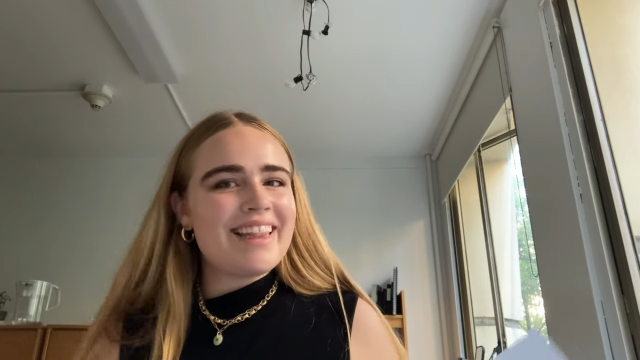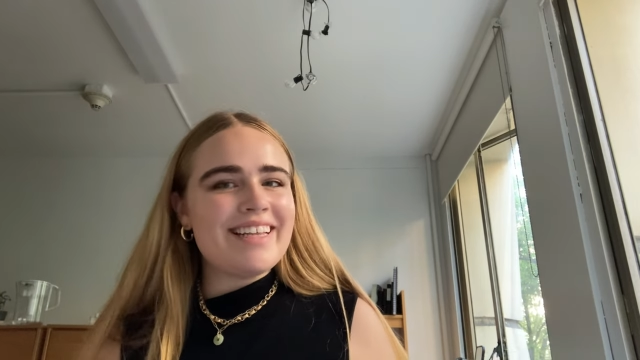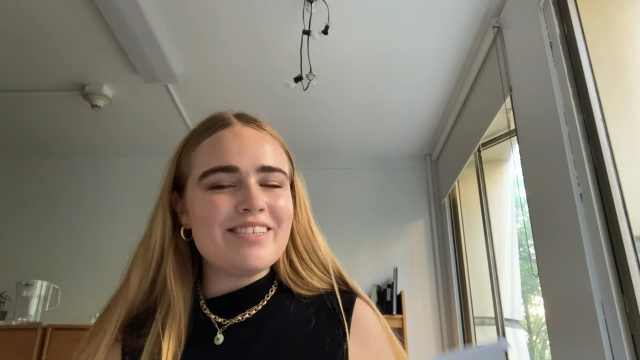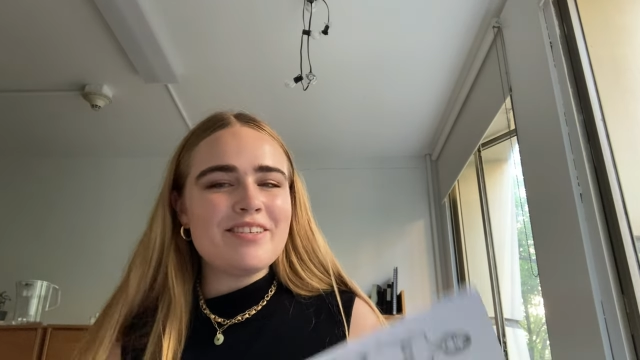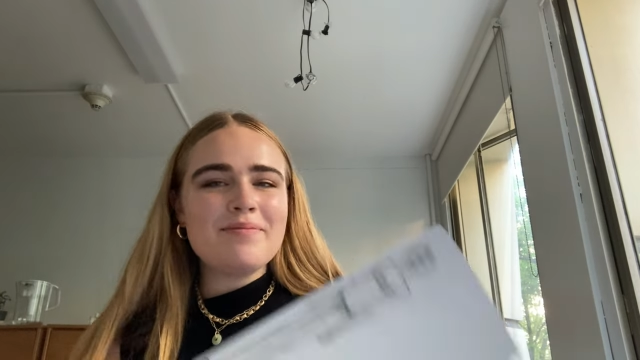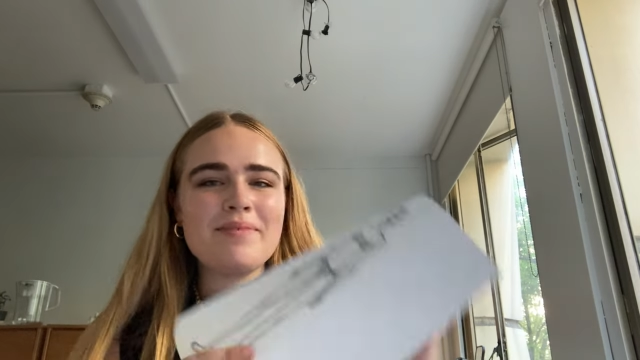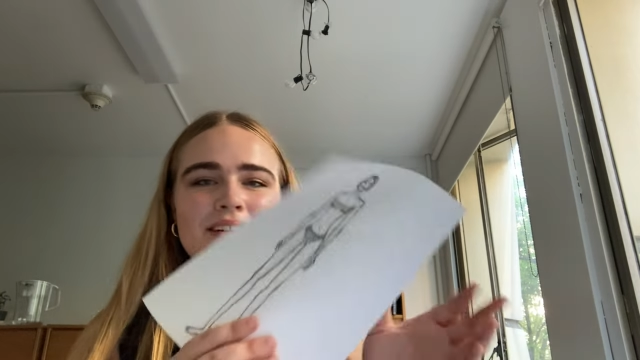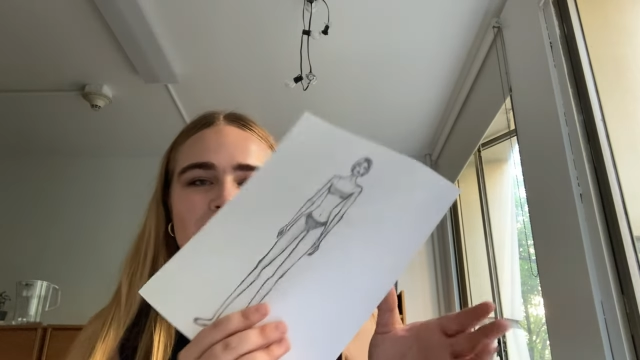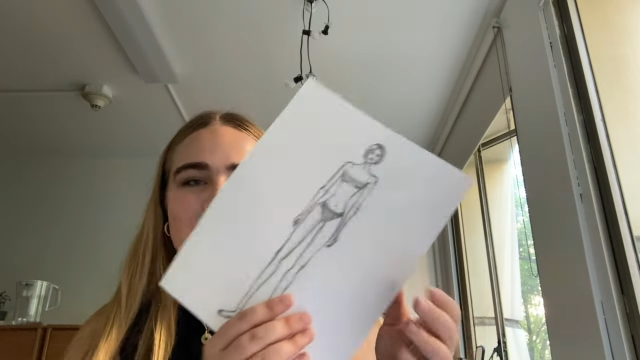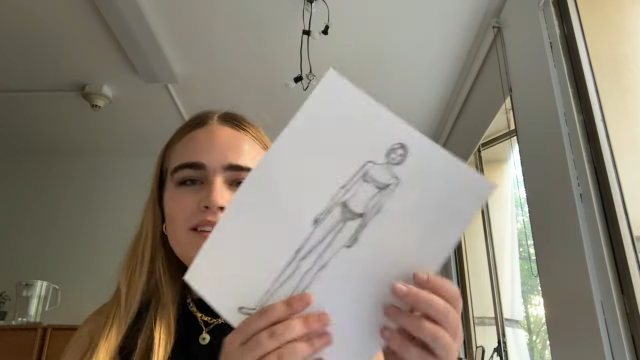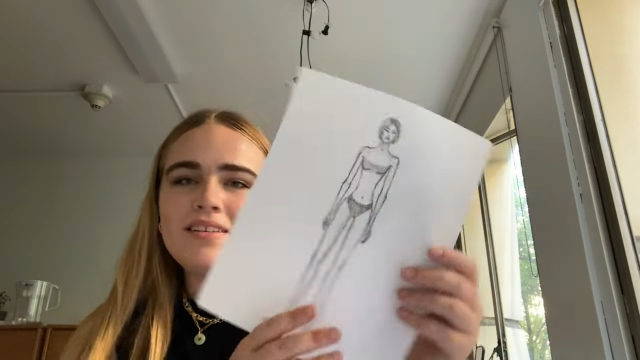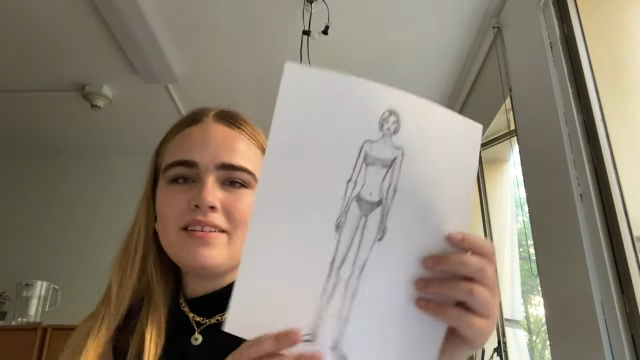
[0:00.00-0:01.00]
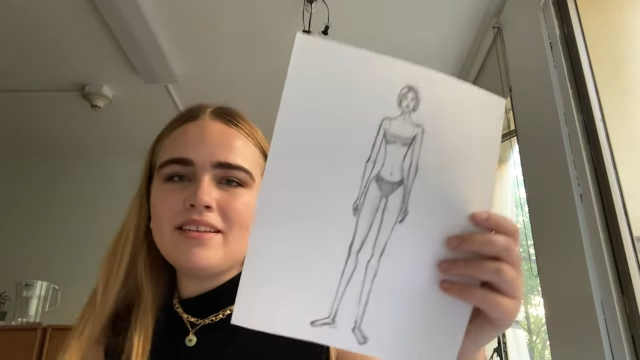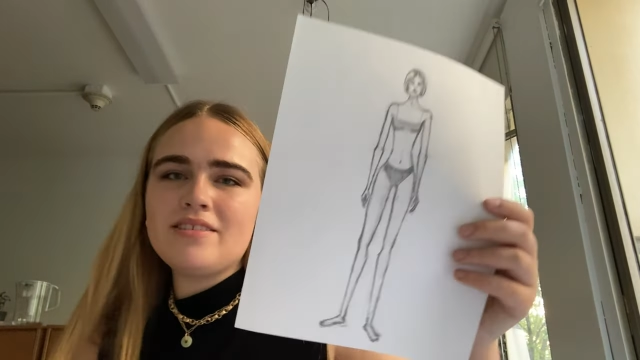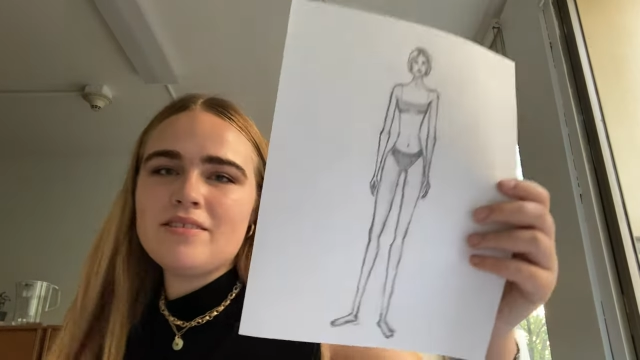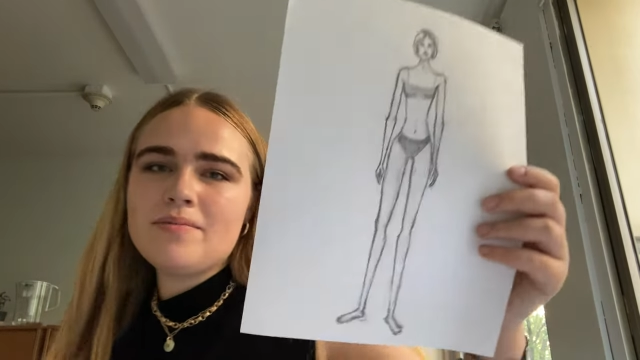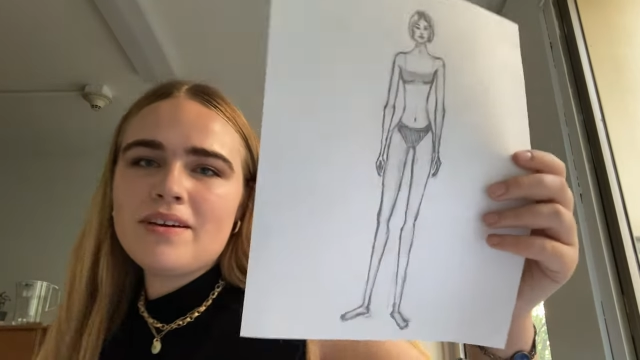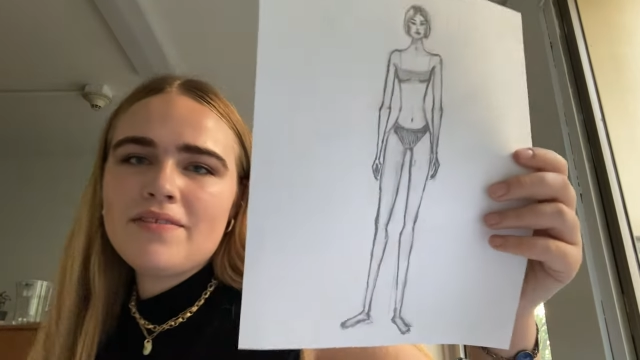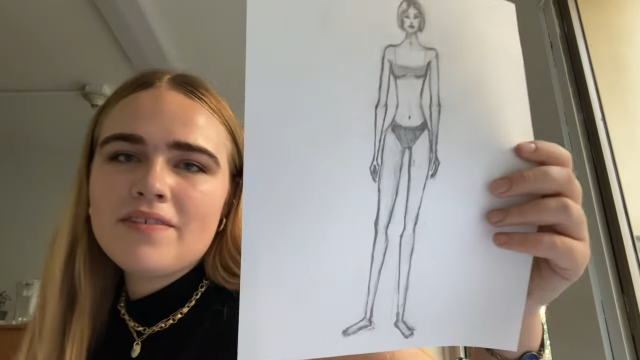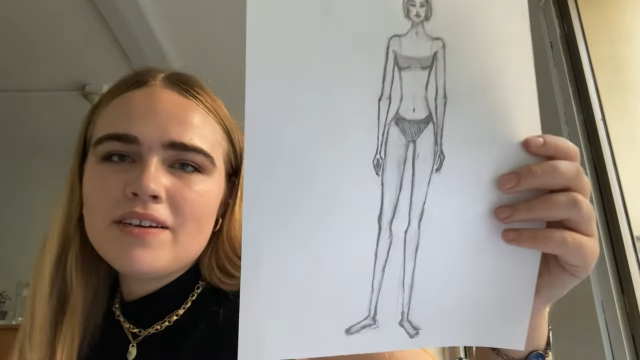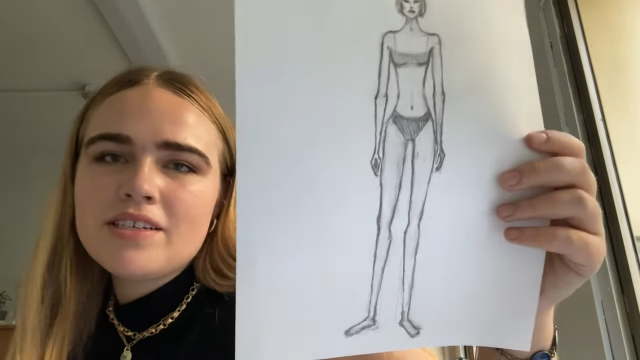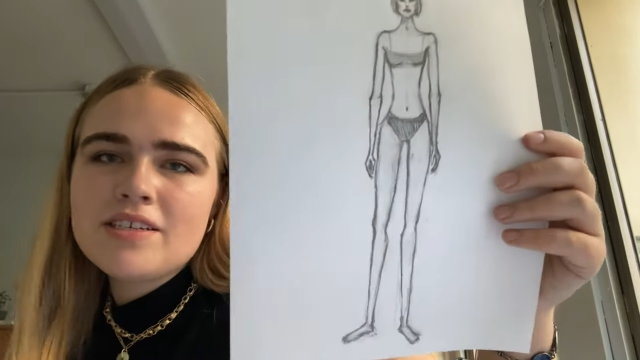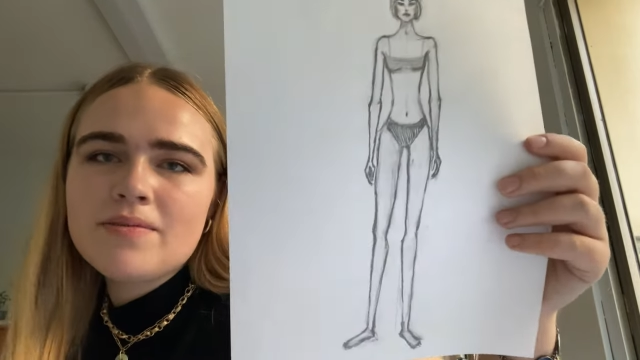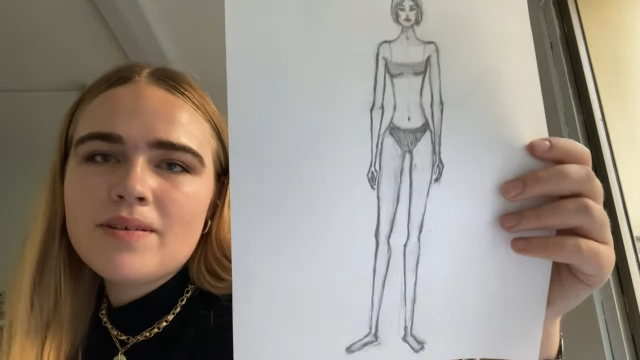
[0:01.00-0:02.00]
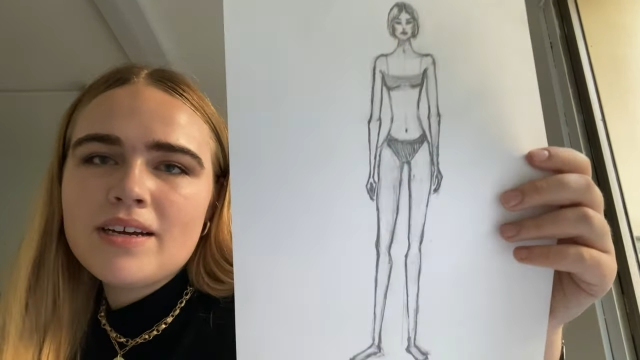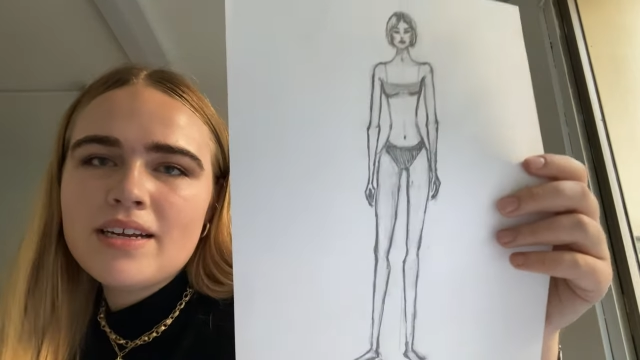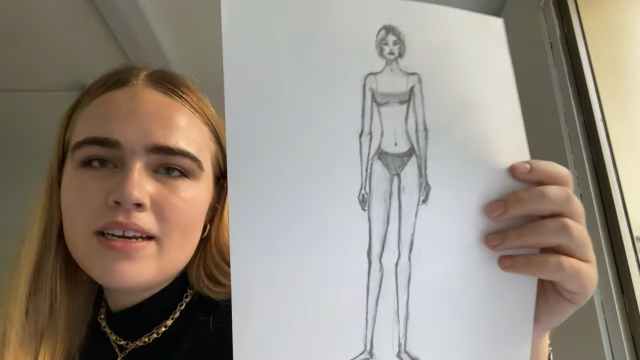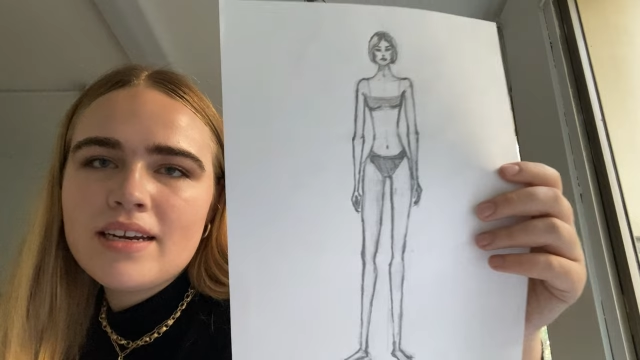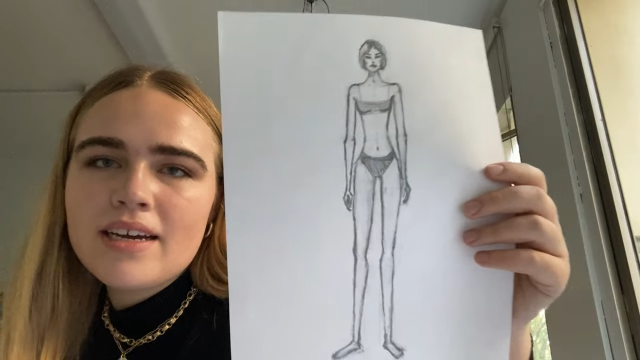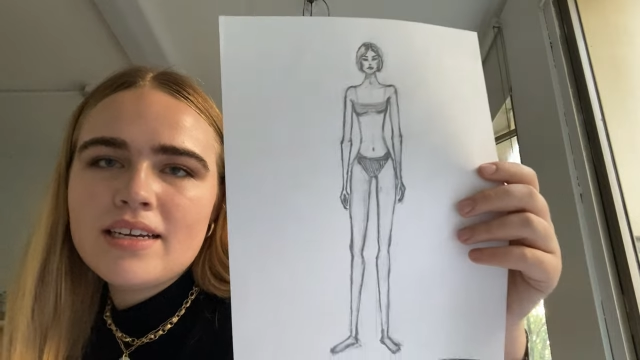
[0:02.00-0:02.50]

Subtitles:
This is my first one